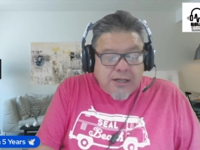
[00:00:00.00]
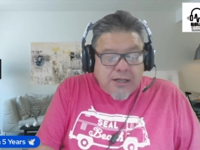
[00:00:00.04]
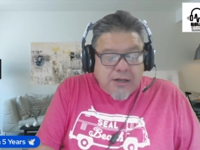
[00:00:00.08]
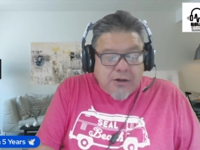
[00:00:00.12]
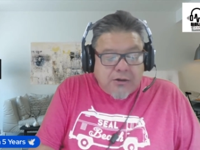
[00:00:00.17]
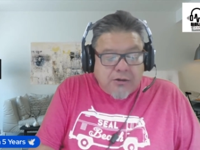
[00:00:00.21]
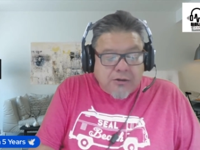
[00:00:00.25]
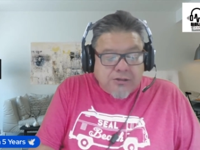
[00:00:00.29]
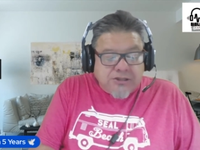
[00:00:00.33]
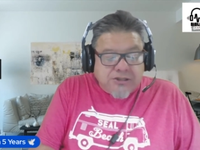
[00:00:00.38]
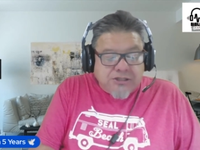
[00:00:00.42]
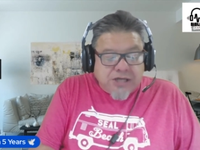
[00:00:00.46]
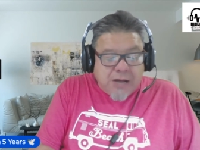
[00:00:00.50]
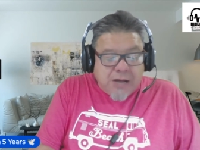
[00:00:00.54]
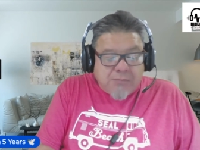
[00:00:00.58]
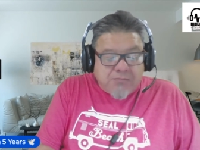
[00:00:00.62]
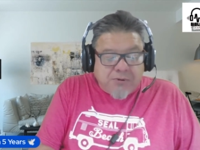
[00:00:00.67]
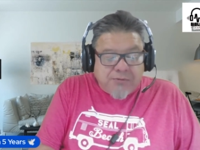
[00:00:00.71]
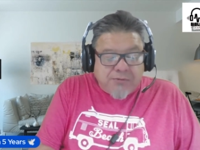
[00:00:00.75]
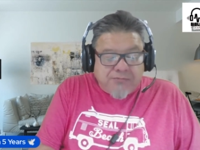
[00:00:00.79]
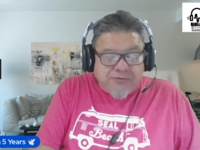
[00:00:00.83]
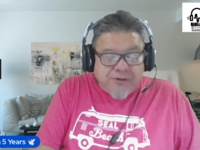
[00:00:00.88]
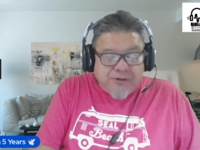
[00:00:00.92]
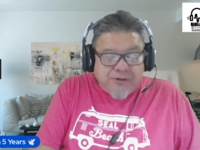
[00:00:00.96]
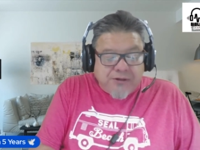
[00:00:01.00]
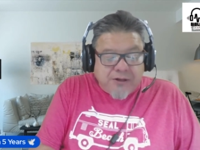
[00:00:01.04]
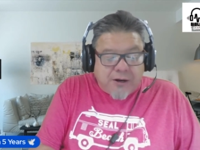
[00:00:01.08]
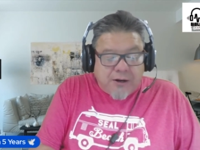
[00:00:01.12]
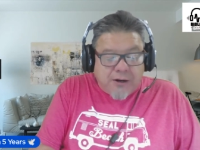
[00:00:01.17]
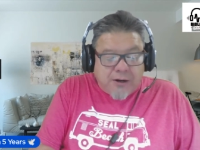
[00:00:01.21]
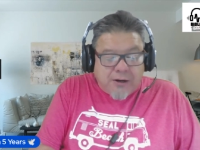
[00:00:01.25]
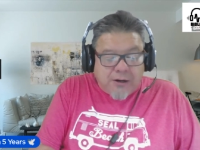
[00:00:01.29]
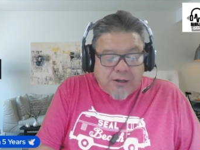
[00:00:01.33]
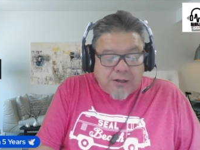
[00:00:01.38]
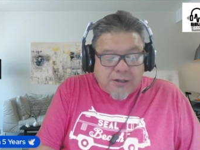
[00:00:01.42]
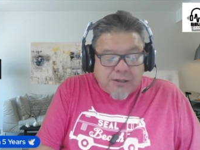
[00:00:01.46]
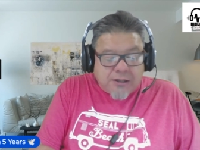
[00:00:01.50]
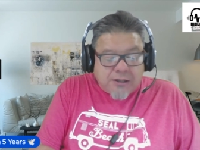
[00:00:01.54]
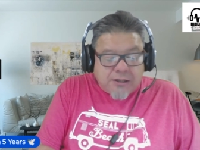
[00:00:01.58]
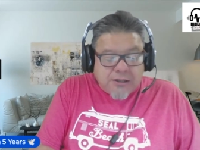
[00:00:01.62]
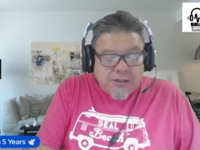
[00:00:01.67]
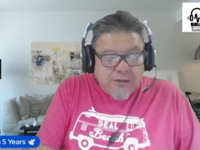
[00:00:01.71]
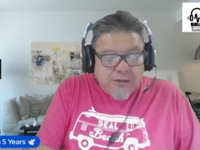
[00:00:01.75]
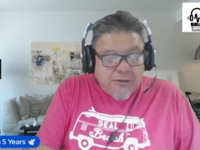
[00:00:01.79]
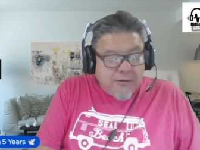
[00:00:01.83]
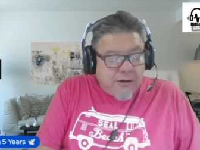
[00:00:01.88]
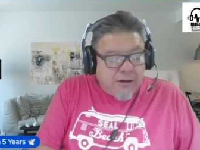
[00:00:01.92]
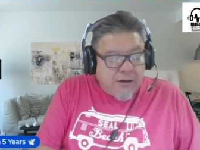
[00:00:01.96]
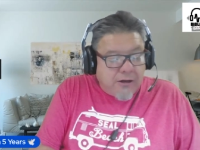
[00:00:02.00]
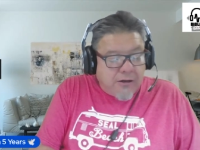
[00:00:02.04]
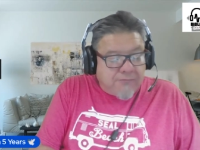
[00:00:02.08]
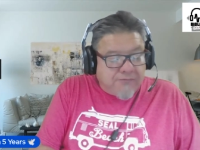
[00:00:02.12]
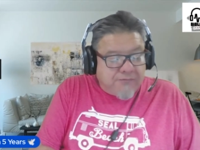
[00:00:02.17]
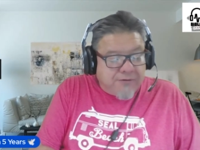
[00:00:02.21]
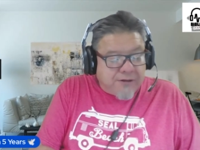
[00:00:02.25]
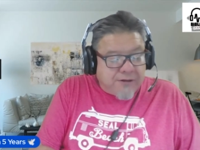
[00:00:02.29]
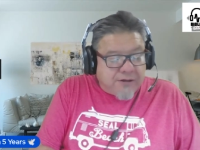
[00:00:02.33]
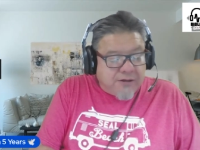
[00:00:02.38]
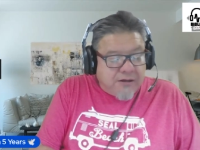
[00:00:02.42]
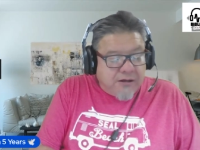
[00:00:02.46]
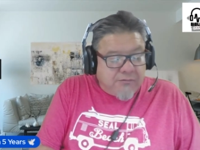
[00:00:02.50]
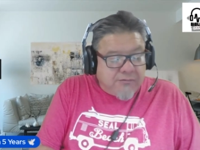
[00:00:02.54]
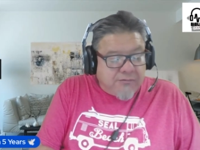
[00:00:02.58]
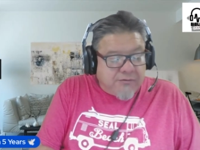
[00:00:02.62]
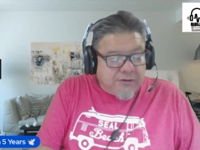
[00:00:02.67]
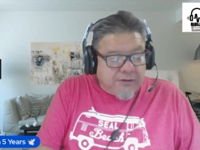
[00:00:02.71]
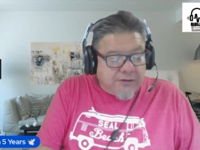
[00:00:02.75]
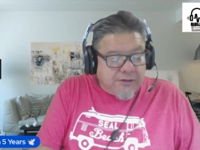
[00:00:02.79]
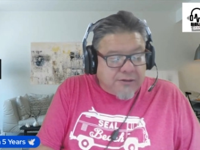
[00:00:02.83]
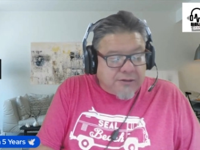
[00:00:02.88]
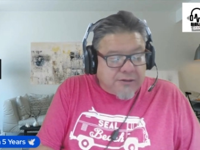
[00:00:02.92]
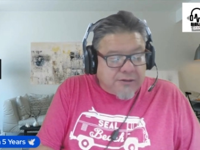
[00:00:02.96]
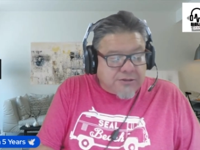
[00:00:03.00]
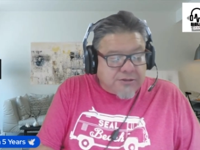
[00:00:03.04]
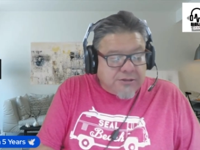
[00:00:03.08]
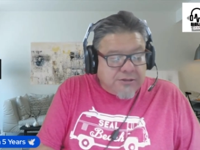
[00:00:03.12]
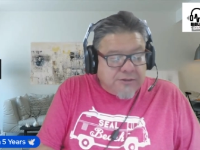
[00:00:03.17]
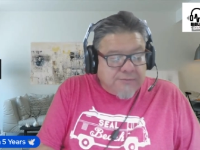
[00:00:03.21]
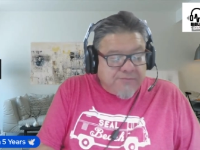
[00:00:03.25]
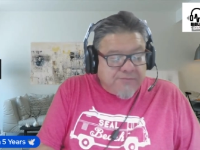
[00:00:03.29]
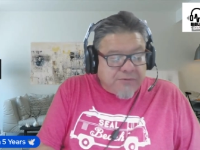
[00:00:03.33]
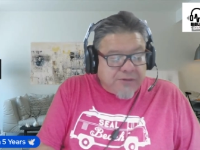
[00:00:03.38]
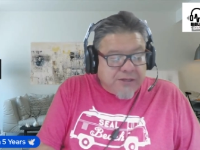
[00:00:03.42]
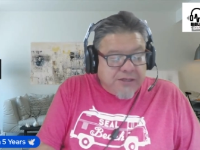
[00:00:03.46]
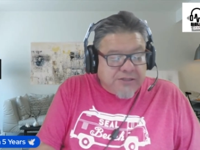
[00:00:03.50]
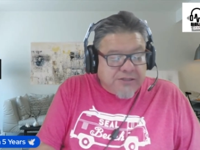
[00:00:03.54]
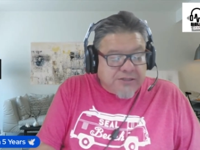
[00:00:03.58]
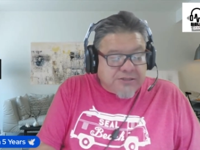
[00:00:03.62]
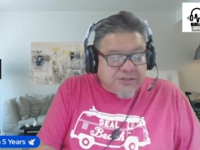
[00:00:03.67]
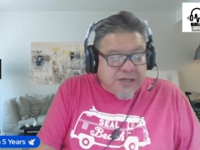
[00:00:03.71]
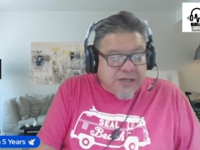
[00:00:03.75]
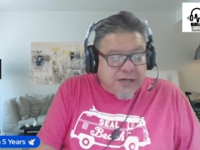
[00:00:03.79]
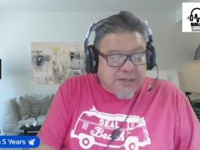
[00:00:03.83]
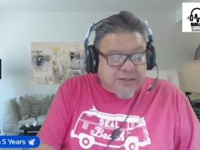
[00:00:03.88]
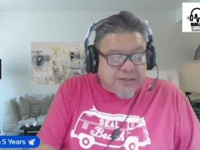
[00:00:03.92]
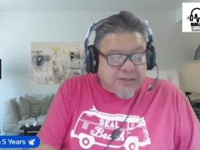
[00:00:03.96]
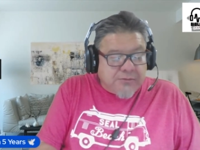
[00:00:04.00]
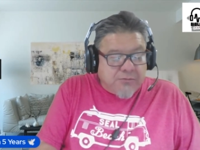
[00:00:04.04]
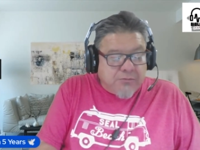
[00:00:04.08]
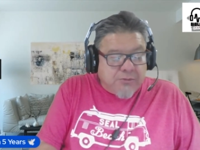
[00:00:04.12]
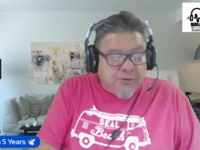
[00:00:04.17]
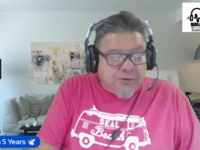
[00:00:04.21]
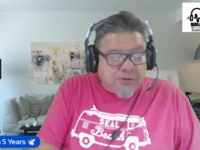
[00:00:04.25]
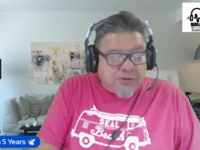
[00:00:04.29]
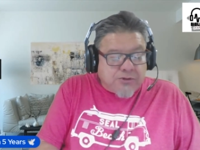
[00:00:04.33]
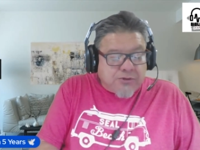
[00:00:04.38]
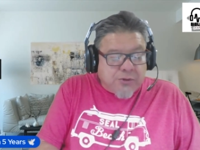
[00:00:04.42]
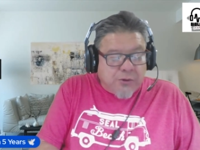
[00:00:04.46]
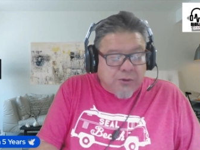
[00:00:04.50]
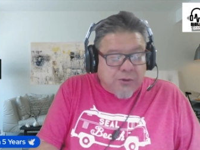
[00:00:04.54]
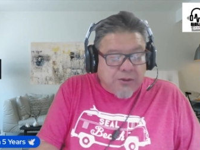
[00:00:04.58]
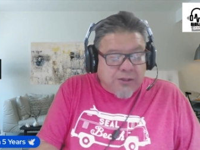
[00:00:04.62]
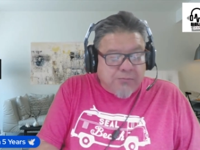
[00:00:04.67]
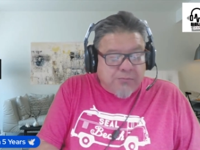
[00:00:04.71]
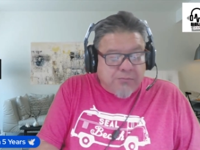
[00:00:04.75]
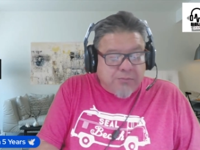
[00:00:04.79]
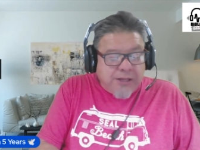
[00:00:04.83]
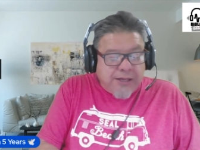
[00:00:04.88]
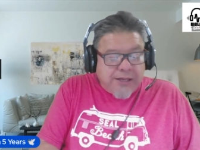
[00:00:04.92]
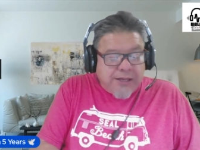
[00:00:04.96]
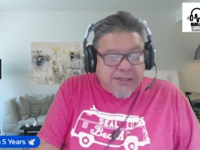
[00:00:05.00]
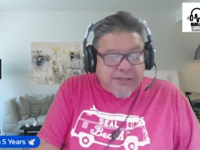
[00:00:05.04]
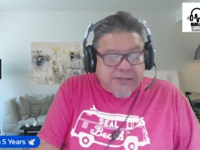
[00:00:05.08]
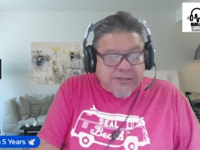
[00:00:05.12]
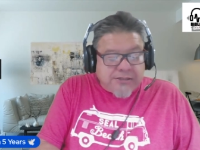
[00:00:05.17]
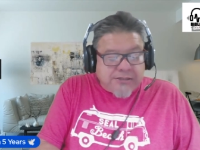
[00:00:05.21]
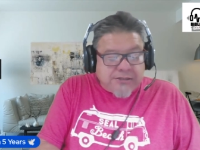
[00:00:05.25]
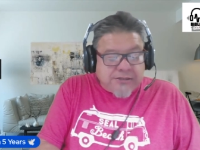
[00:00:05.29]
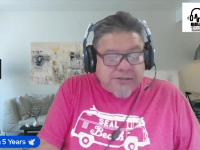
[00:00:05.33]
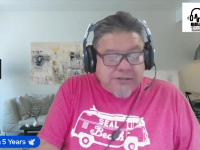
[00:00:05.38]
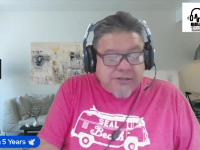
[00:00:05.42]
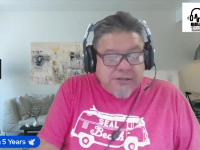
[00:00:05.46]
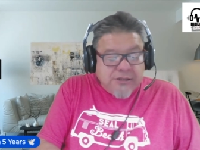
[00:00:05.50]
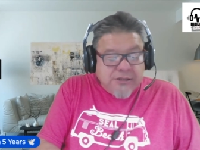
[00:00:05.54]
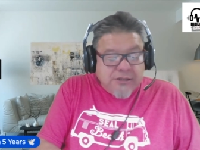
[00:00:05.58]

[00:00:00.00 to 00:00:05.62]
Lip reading: on top of the Ark of the Covenant inside the most holy place.